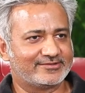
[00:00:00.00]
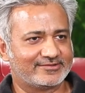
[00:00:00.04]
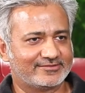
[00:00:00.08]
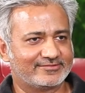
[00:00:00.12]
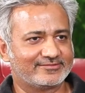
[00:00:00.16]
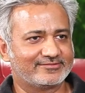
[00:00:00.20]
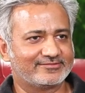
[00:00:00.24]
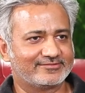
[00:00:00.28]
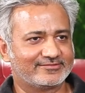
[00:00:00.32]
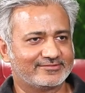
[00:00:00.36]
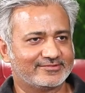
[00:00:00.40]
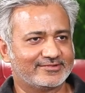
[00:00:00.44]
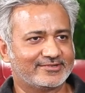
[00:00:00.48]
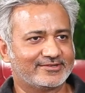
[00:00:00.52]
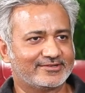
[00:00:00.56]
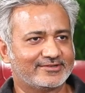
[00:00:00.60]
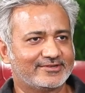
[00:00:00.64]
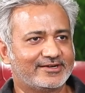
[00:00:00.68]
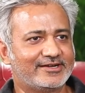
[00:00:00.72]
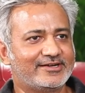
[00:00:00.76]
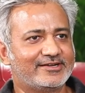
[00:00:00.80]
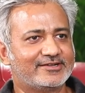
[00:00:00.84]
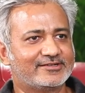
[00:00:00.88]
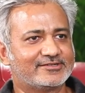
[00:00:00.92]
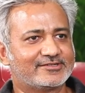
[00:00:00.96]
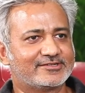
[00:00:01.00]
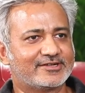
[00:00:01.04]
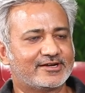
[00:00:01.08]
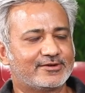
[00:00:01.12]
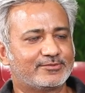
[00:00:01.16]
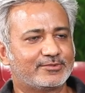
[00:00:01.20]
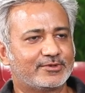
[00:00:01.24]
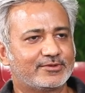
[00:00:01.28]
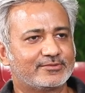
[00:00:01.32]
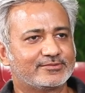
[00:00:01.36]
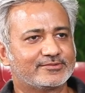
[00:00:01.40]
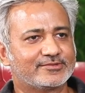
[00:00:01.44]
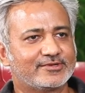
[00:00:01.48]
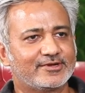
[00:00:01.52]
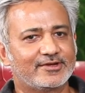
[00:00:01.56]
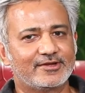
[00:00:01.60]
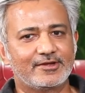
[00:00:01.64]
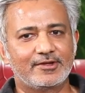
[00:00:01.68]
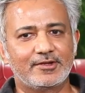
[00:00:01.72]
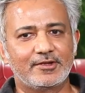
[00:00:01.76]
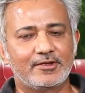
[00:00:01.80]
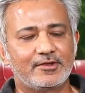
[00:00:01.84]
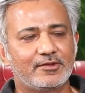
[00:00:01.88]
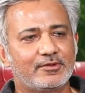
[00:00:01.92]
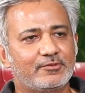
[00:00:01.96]
the Indian stray pups.
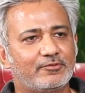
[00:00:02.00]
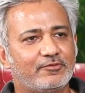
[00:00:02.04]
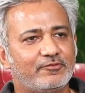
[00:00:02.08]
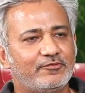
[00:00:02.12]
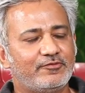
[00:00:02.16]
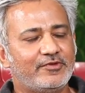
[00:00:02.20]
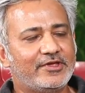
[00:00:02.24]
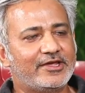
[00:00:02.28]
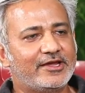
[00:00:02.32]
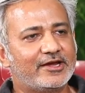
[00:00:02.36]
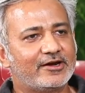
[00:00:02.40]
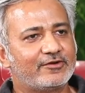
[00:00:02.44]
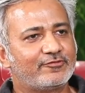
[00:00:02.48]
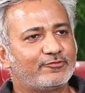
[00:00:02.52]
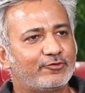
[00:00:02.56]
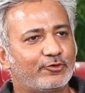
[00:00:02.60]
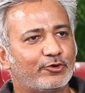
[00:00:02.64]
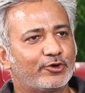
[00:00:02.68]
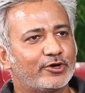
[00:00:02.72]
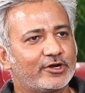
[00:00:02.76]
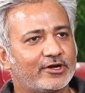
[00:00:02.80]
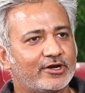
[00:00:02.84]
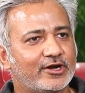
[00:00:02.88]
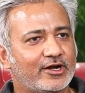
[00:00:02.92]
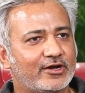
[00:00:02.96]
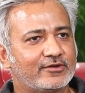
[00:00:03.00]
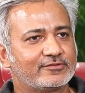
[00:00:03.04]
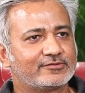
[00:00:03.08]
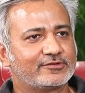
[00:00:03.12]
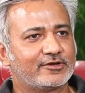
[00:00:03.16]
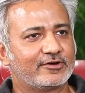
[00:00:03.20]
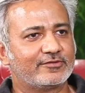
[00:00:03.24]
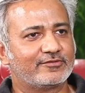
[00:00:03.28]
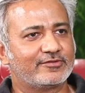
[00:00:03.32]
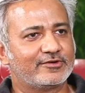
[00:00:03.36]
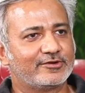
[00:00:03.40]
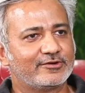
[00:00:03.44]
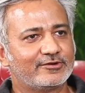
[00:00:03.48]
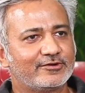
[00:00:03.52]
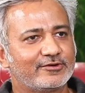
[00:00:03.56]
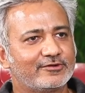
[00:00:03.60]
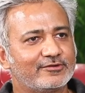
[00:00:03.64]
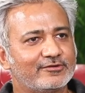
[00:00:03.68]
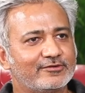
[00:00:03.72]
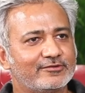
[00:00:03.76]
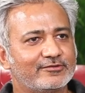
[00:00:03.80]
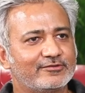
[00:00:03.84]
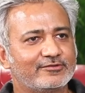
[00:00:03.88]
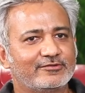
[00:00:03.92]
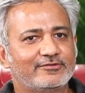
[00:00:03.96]
We get photographs of, you
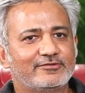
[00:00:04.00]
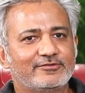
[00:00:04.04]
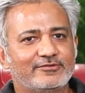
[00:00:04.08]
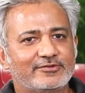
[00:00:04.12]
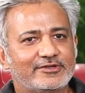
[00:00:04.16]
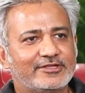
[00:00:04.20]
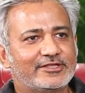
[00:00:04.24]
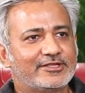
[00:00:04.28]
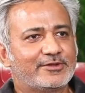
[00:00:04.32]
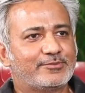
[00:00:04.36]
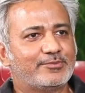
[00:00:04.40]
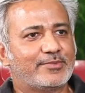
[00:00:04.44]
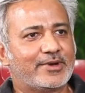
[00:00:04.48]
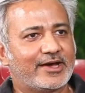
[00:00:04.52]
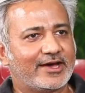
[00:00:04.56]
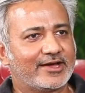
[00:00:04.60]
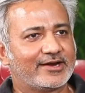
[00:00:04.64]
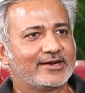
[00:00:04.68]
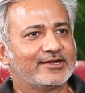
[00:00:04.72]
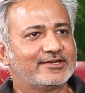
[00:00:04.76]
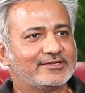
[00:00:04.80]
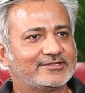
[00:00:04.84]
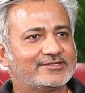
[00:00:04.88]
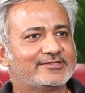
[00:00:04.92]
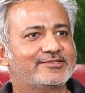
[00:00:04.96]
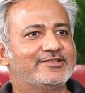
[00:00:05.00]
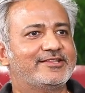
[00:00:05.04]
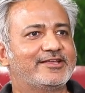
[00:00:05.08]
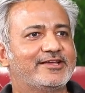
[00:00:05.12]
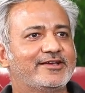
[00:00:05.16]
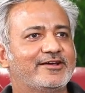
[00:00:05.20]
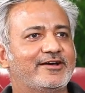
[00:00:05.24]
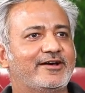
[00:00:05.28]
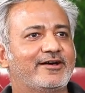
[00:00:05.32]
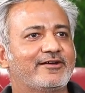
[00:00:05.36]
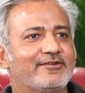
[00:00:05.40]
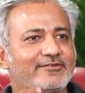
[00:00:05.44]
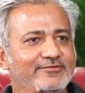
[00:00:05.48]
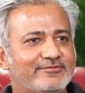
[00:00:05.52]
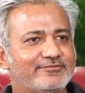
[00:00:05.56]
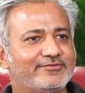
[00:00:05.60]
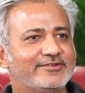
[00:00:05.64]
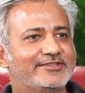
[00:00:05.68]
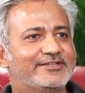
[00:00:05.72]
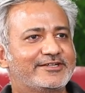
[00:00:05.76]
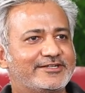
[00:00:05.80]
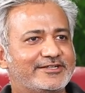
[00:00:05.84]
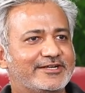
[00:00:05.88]
know, in the marriage, they are with the